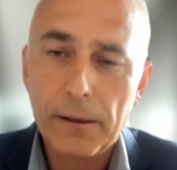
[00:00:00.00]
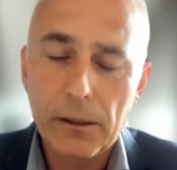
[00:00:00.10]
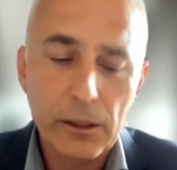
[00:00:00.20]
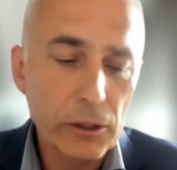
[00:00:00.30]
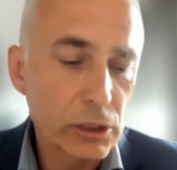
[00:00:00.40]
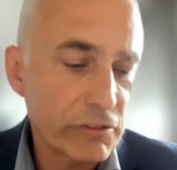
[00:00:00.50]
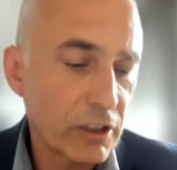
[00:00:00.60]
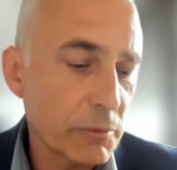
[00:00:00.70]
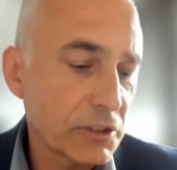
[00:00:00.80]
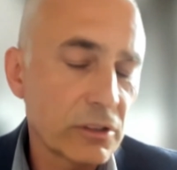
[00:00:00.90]
in the
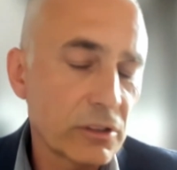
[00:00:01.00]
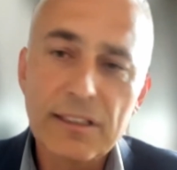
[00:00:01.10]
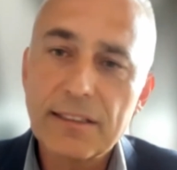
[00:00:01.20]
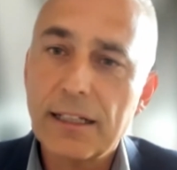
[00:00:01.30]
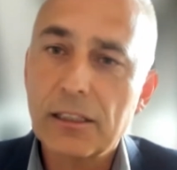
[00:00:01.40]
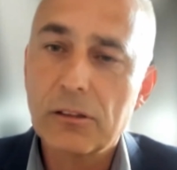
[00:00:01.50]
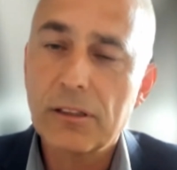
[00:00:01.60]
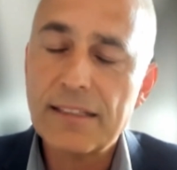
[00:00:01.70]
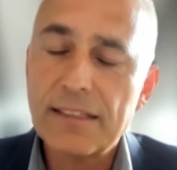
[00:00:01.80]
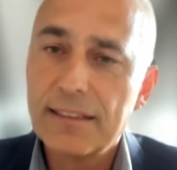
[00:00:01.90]
pharmaceutical sector.
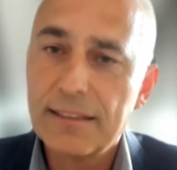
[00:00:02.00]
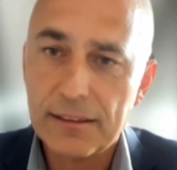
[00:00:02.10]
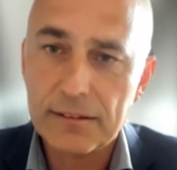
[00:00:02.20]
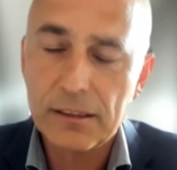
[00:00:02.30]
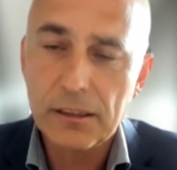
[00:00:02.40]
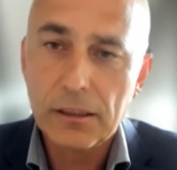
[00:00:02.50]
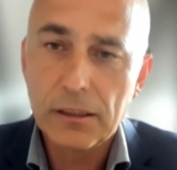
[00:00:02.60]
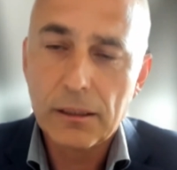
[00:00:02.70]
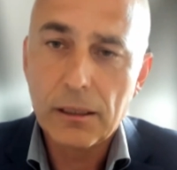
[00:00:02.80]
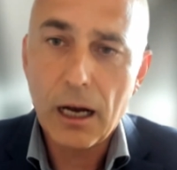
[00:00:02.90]
As I said,
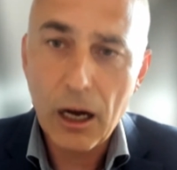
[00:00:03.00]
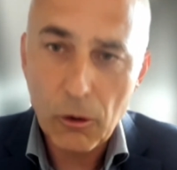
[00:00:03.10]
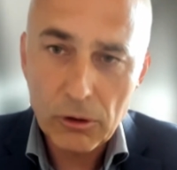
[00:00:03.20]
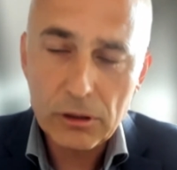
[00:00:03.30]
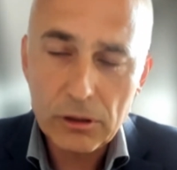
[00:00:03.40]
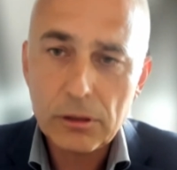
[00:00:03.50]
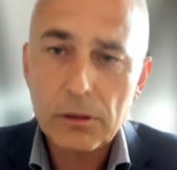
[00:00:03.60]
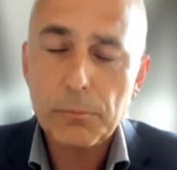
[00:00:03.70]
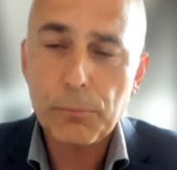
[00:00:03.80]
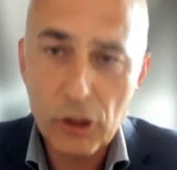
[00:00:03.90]
our
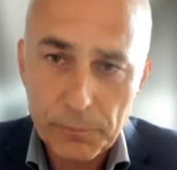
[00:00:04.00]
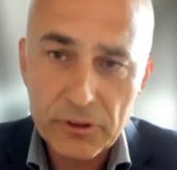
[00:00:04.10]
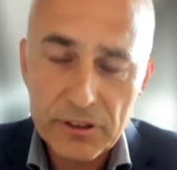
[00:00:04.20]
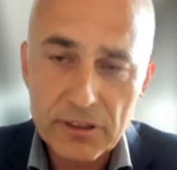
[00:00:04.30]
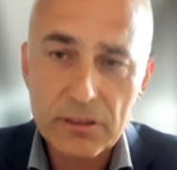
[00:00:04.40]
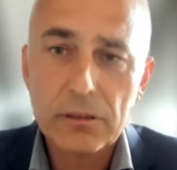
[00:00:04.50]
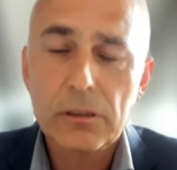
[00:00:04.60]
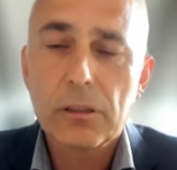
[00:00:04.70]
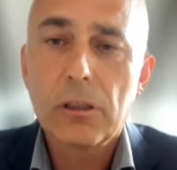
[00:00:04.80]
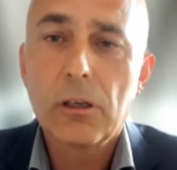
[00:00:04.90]
purpose
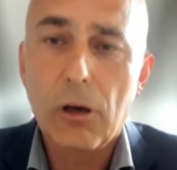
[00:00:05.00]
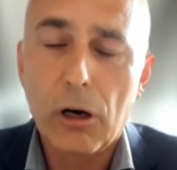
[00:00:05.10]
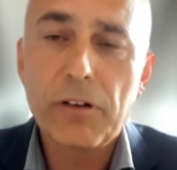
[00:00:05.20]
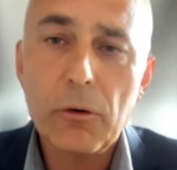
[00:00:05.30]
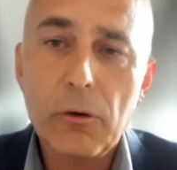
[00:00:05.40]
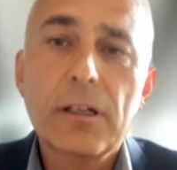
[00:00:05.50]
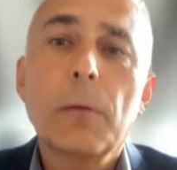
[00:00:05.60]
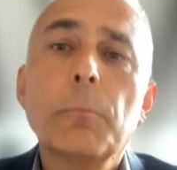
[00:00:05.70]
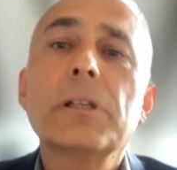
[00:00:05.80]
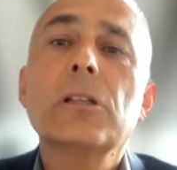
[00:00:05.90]
of our
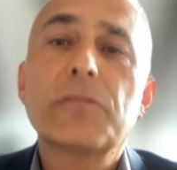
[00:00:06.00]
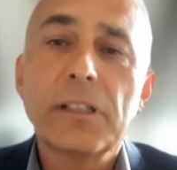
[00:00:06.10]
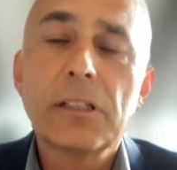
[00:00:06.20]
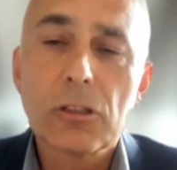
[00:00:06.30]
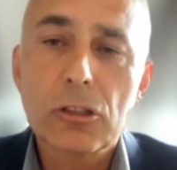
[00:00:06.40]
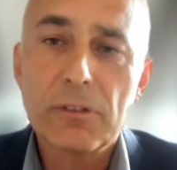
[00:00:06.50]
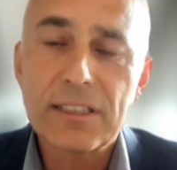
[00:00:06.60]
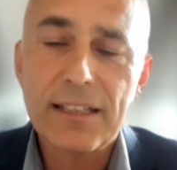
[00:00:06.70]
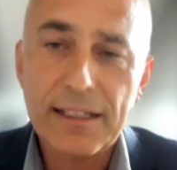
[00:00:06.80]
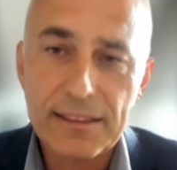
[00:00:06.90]
company, of the industry,
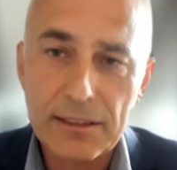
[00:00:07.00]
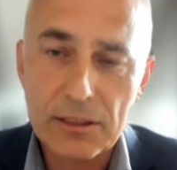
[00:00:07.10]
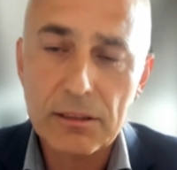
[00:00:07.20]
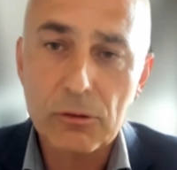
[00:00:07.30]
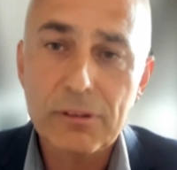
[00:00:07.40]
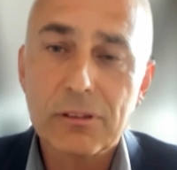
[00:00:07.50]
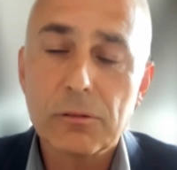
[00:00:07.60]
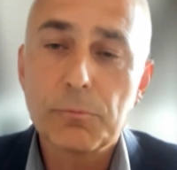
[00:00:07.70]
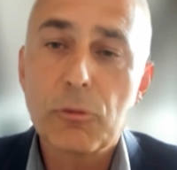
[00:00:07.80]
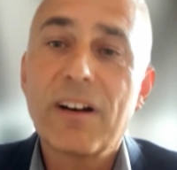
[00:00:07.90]
is access to
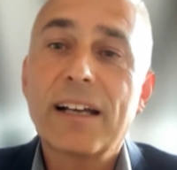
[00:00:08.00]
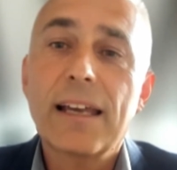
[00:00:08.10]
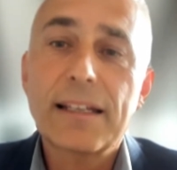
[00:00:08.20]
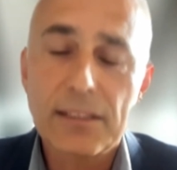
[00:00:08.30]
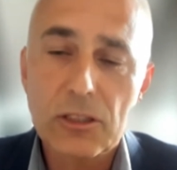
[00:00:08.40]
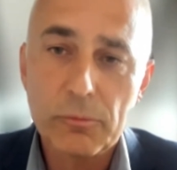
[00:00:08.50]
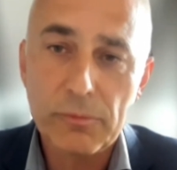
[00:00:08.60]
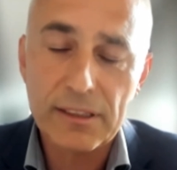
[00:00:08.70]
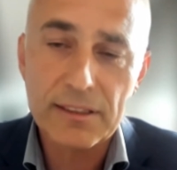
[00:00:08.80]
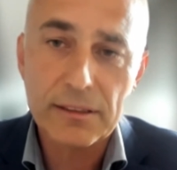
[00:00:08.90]
provide access to
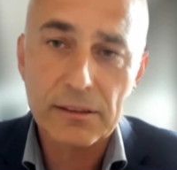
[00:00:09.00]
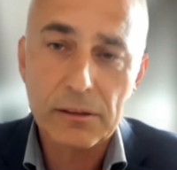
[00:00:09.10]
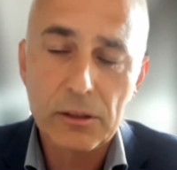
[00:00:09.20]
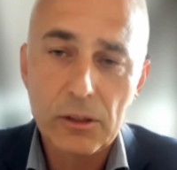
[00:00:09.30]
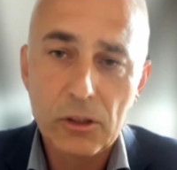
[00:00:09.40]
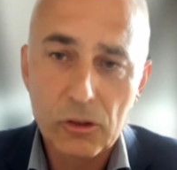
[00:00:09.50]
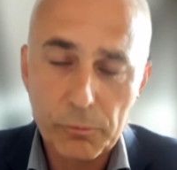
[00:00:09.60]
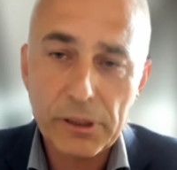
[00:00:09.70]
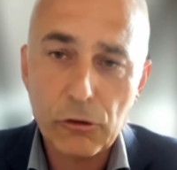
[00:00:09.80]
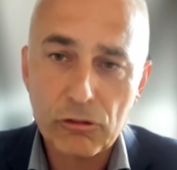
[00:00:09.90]
medicine to
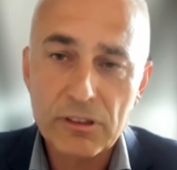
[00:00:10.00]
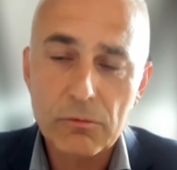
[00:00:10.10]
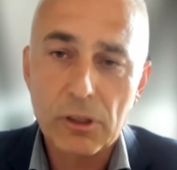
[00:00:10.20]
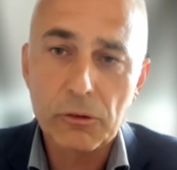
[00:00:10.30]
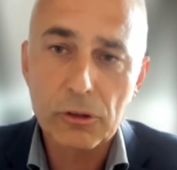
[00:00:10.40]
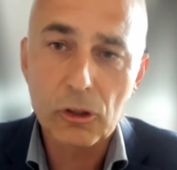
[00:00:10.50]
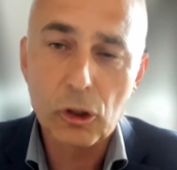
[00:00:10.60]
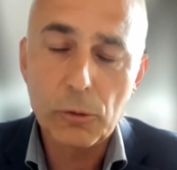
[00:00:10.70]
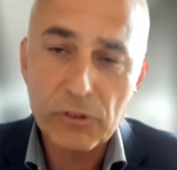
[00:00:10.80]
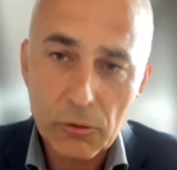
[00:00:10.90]
patients around the
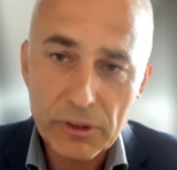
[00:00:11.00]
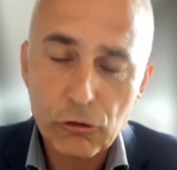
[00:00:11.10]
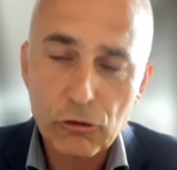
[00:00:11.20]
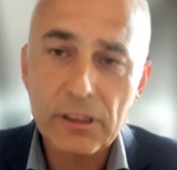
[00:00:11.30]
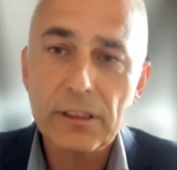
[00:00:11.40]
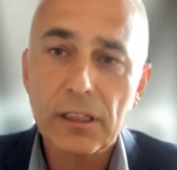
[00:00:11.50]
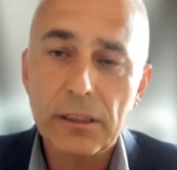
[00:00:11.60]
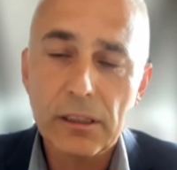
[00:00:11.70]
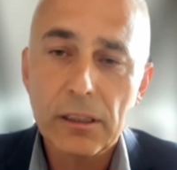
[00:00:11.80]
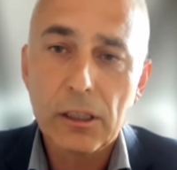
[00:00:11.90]
globe. We are reaching
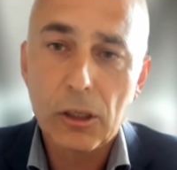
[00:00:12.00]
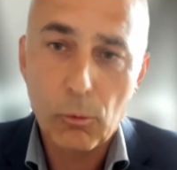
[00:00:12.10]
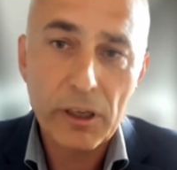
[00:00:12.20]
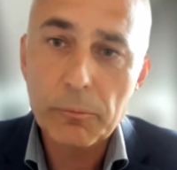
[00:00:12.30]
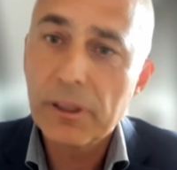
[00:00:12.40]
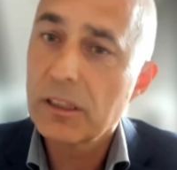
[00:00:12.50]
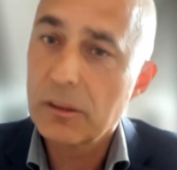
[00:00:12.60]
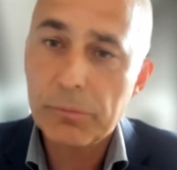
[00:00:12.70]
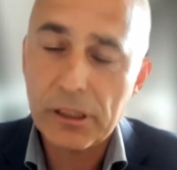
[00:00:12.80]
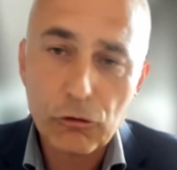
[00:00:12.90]
nearly 1 billion
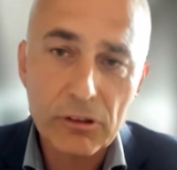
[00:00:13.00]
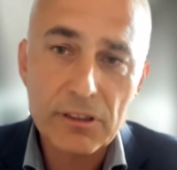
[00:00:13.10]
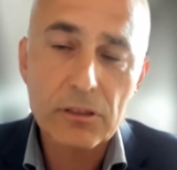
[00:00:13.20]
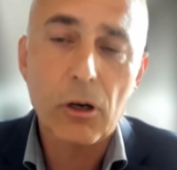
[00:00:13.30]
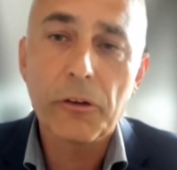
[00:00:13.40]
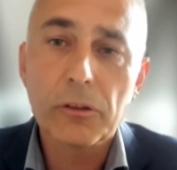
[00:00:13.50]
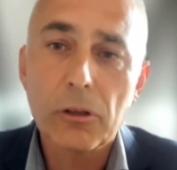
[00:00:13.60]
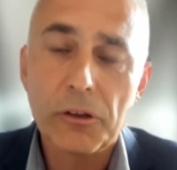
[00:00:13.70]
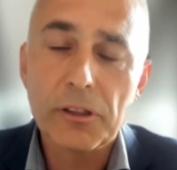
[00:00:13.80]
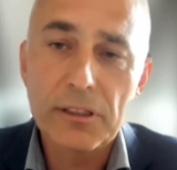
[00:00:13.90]
patients on
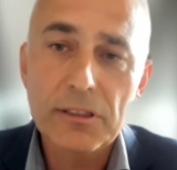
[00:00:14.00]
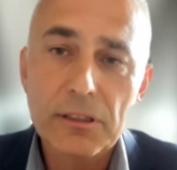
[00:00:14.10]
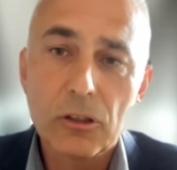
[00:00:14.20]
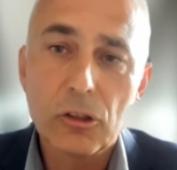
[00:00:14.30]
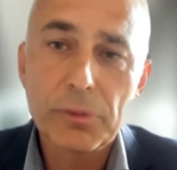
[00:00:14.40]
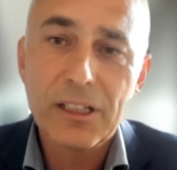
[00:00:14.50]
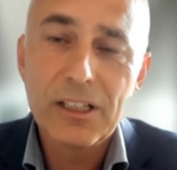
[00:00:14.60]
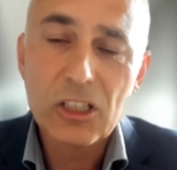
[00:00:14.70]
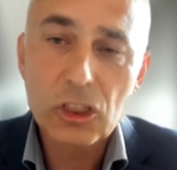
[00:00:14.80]
this globe. So